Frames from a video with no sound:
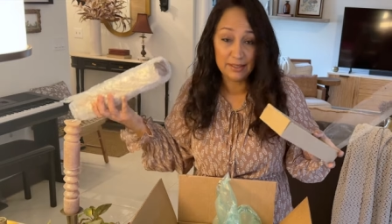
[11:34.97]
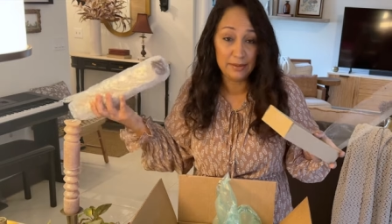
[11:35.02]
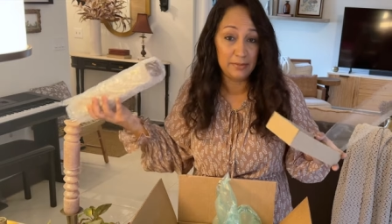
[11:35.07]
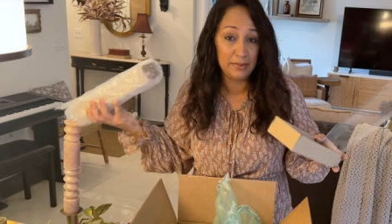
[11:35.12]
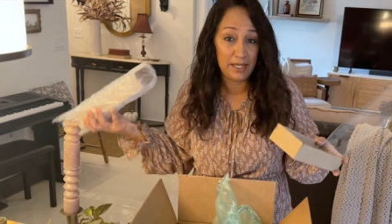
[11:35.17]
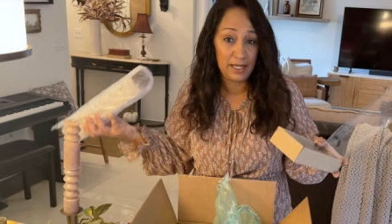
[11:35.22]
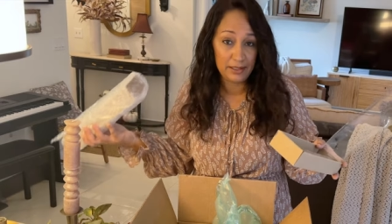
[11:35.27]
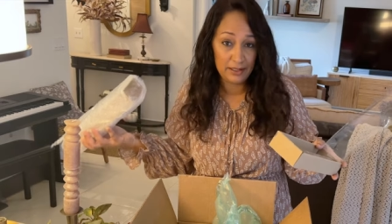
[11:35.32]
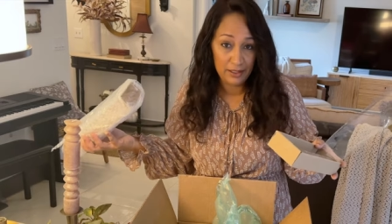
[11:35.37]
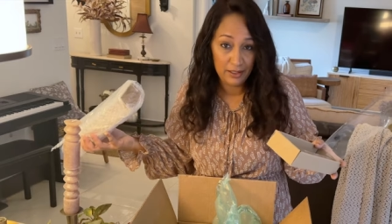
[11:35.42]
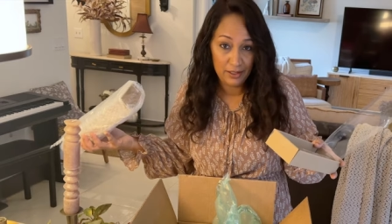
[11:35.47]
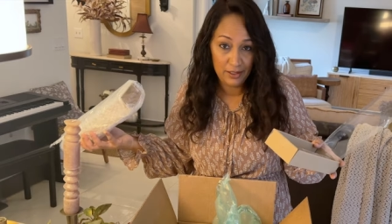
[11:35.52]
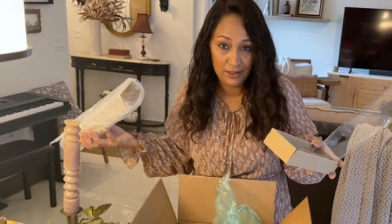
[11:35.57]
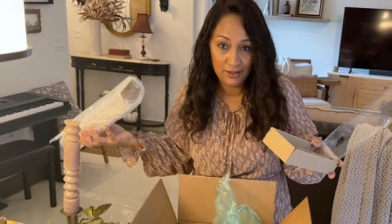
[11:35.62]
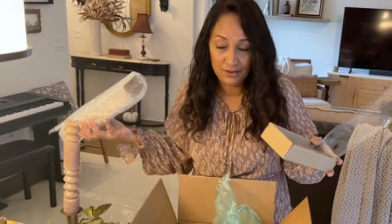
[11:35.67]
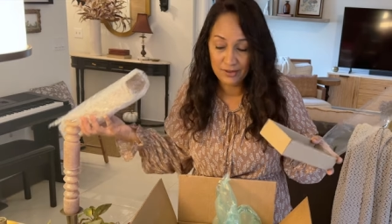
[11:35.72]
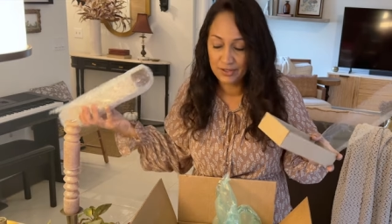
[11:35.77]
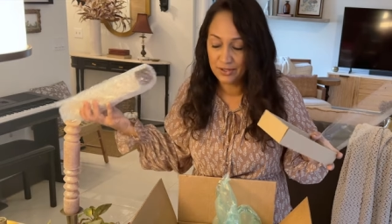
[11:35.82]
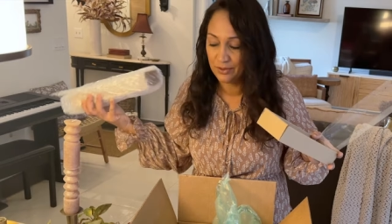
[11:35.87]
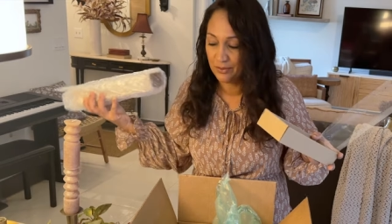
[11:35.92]
I'm glad they're
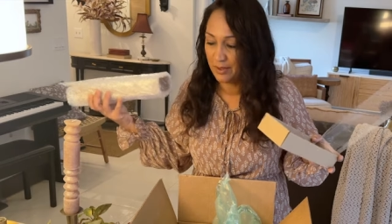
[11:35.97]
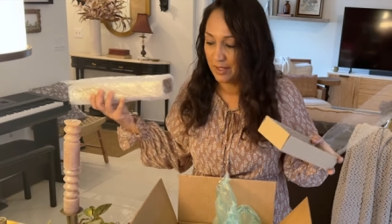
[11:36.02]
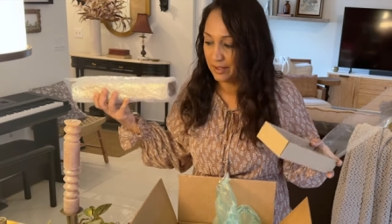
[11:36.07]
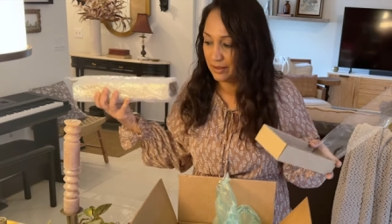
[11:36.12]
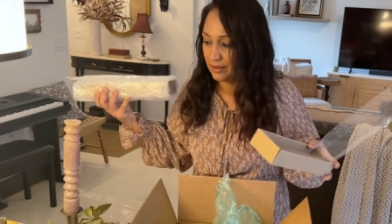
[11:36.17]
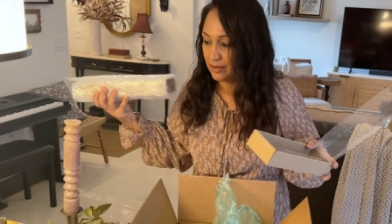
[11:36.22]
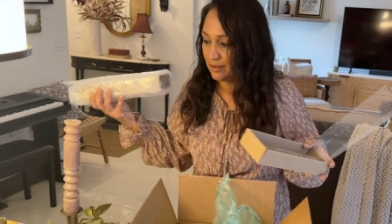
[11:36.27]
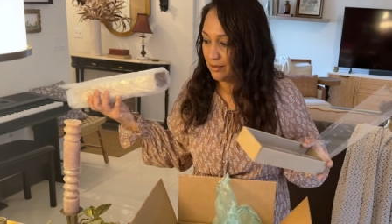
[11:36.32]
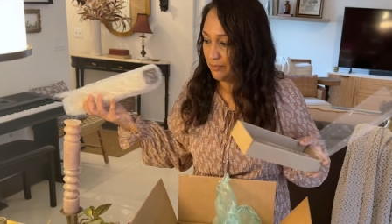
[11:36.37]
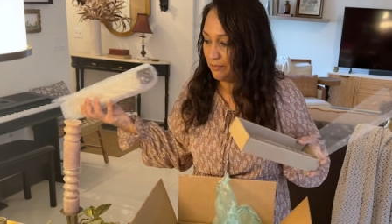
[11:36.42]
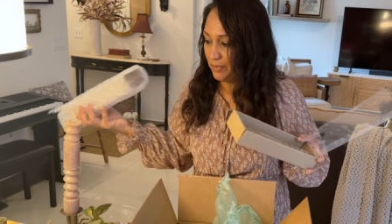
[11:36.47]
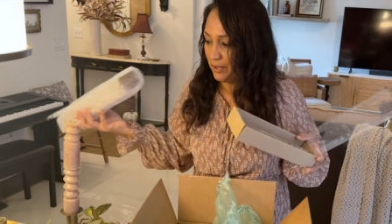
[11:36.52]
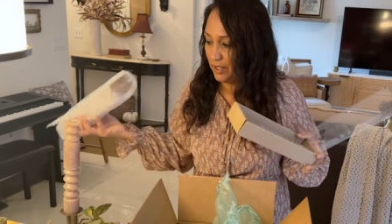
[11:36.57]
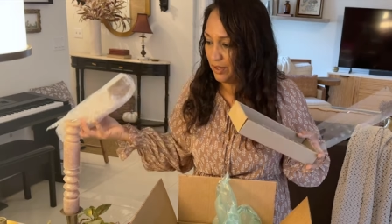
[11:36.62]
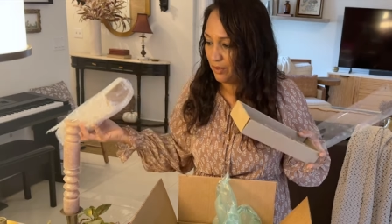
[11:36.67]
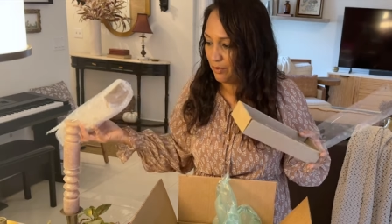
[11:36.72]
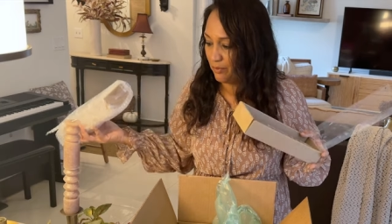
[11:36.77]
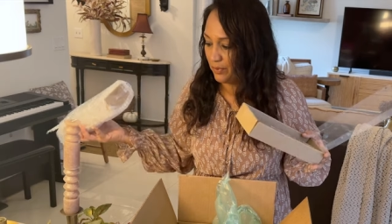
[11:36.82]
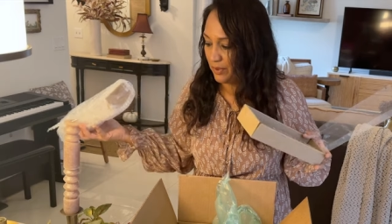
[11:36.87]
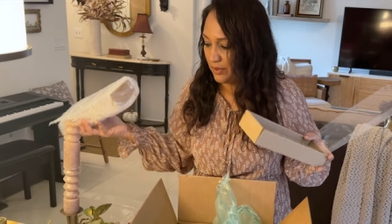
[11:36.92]
here so I could
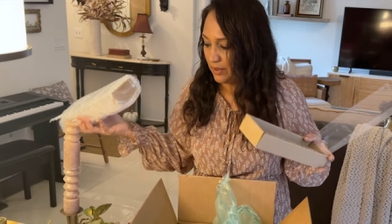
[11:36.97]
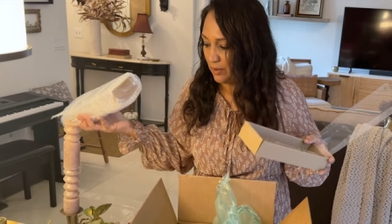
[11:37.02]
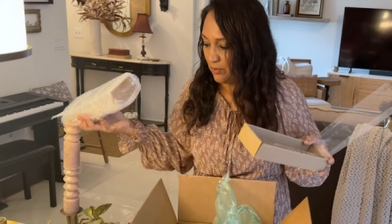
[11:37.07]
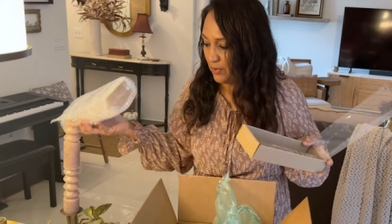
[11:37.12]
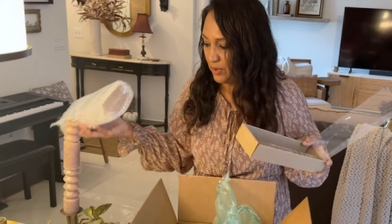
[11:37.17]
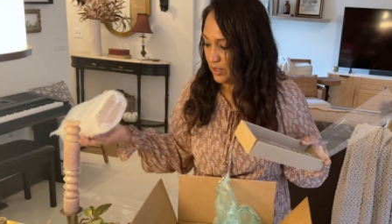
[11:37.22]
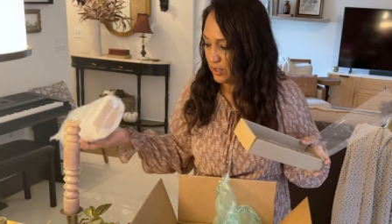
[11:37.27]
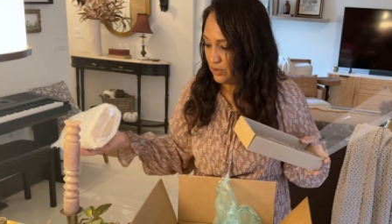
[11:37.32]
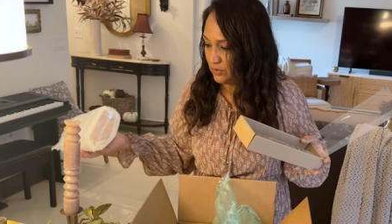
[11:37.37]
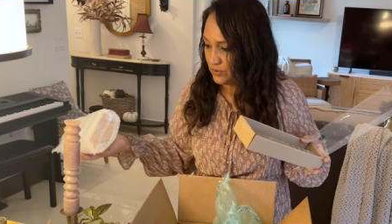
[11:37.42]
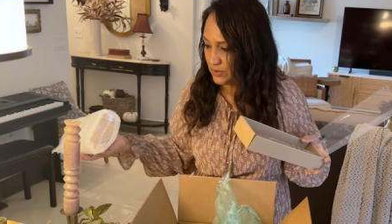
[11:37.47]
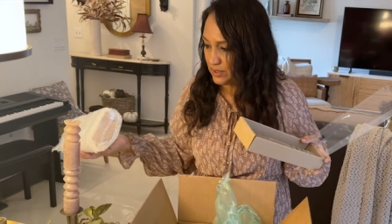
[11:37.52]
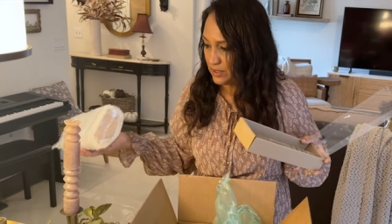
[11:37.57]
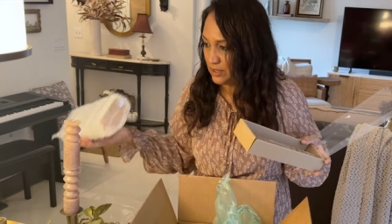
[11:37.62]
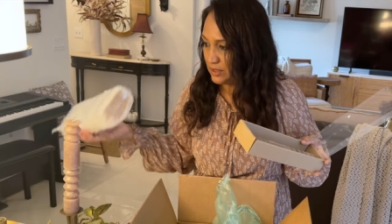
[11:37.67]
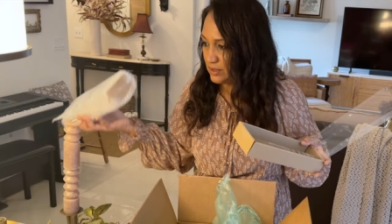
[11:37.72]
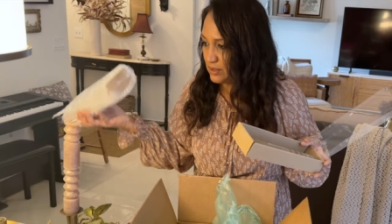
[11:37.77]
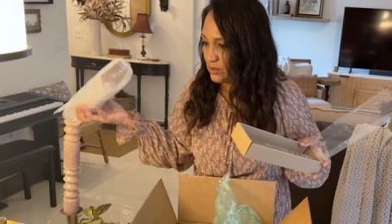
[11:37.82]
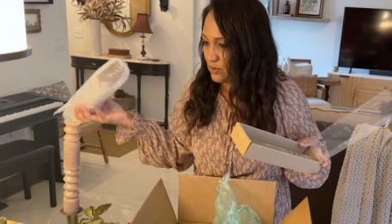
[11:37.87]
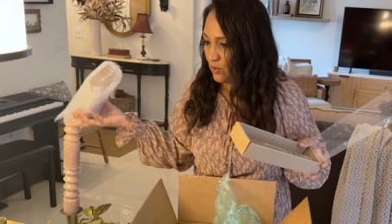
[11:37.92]
compare whether I want to use this